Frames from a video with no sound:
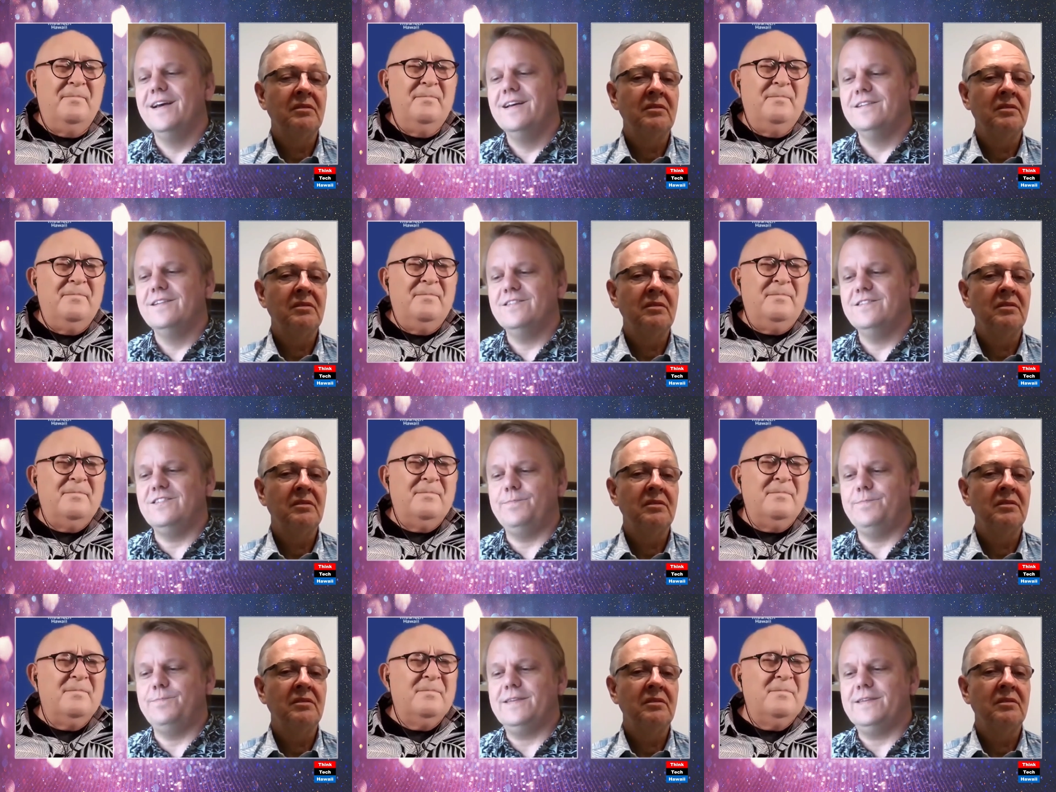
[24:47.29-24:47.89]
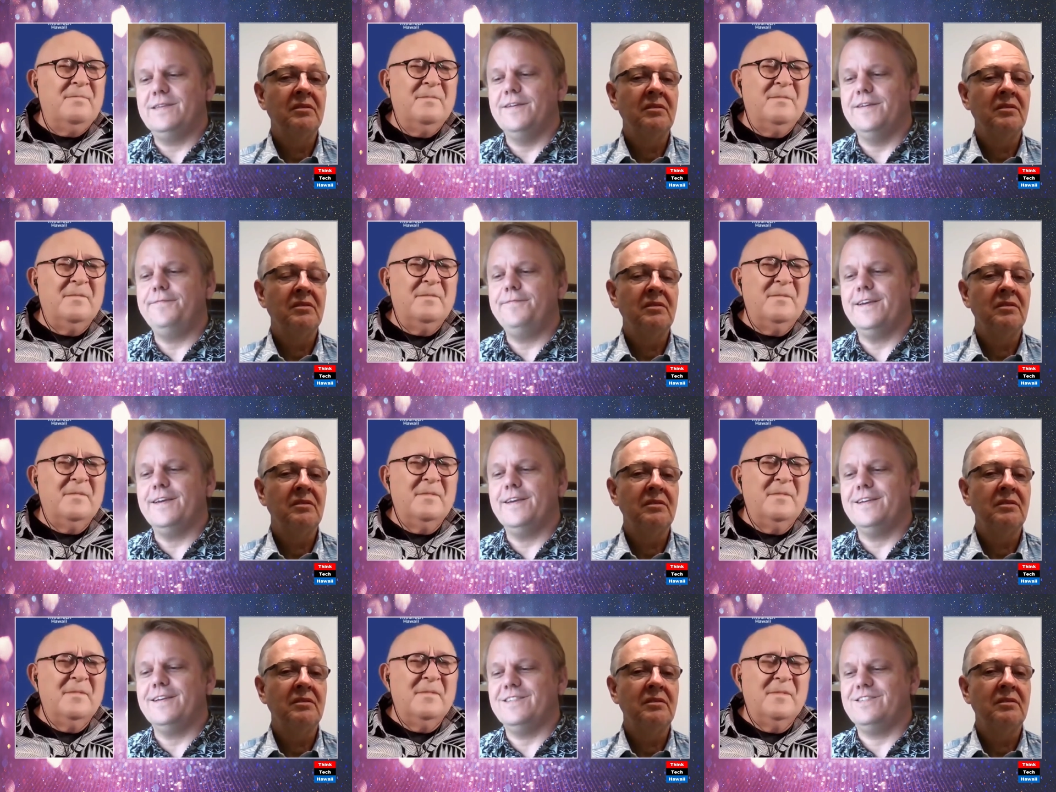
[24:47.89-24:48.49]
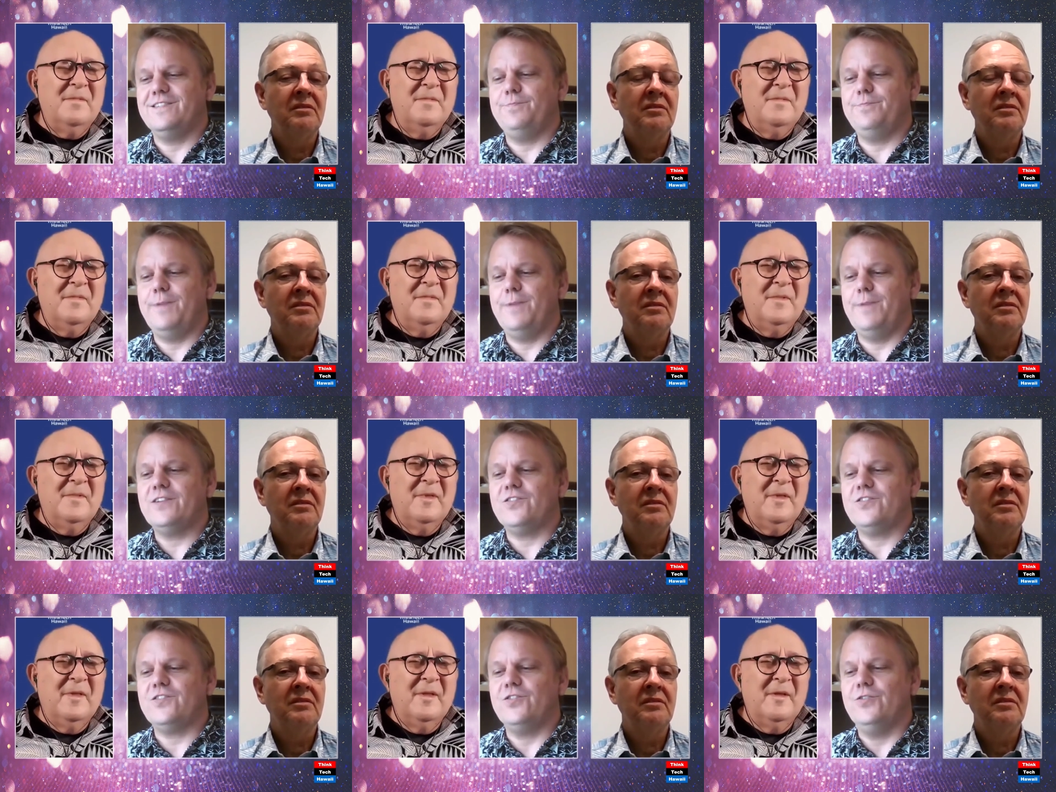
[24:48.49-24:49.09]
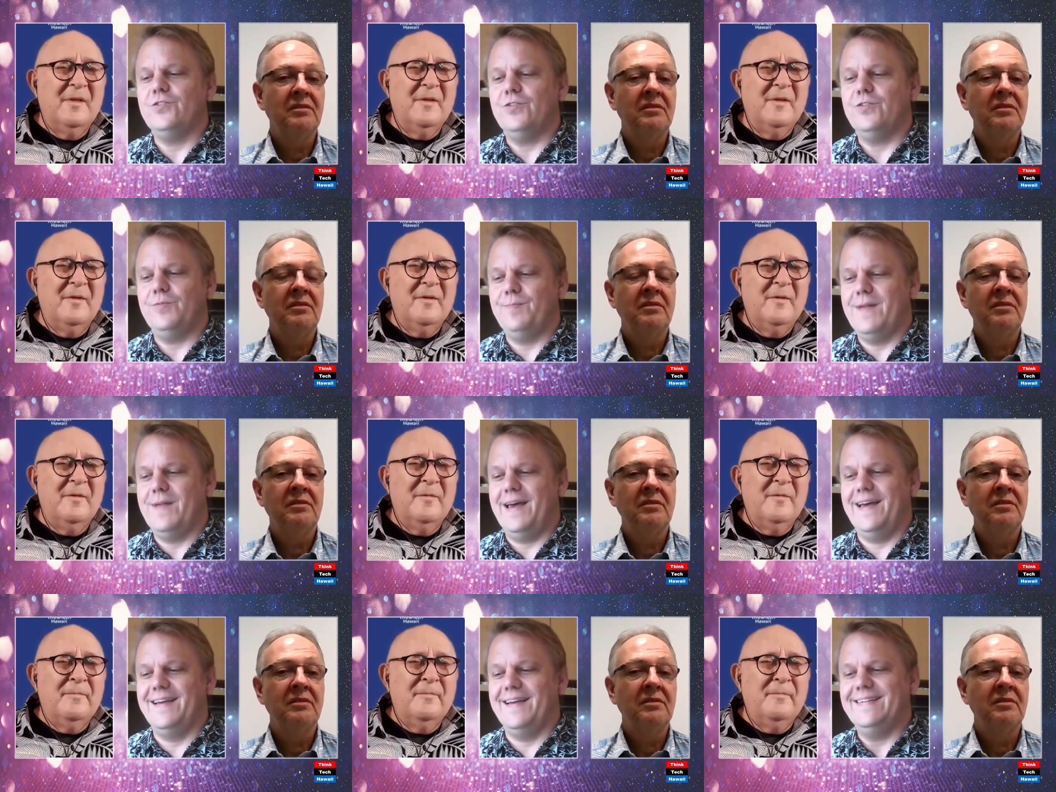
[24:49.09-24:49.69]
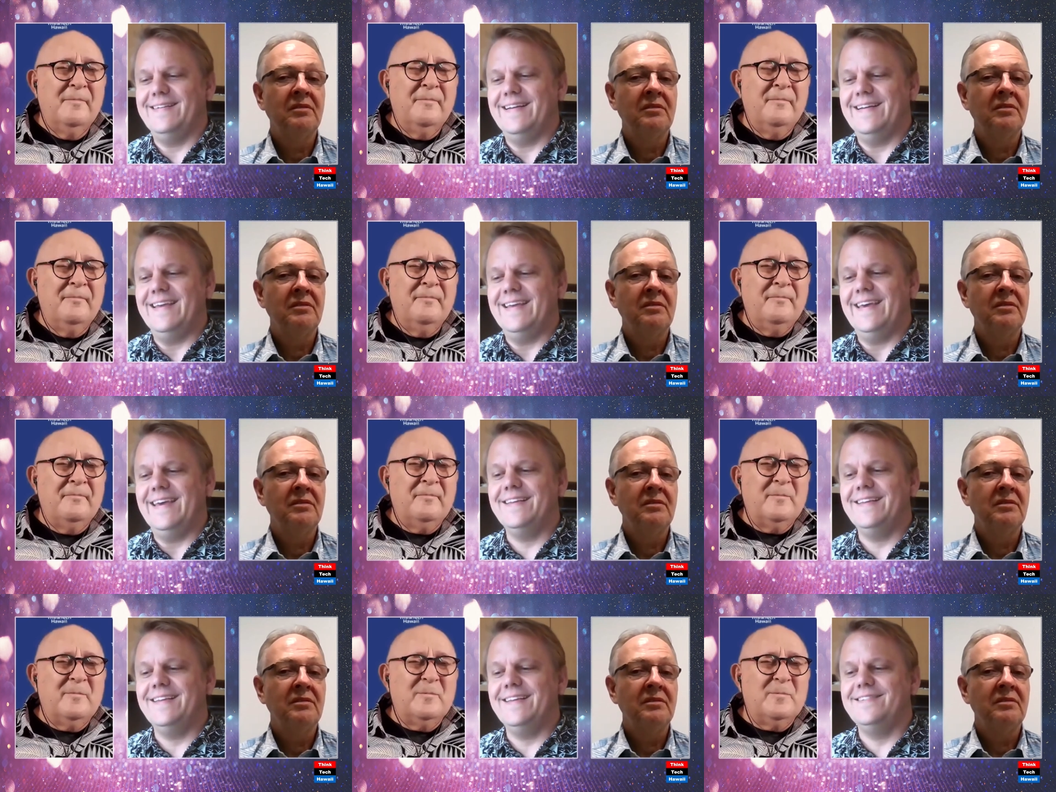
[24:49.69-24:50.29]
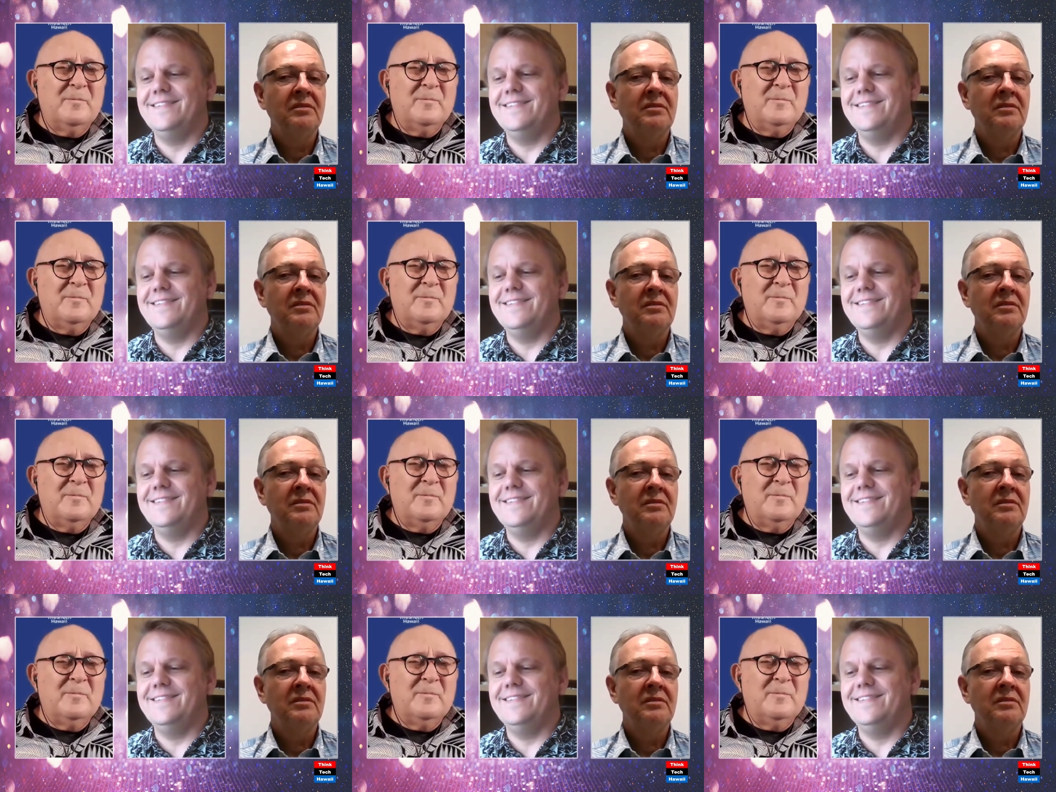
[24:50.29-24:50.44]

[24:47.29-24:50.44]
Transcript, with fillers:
Speaker 1: specific special uh, needs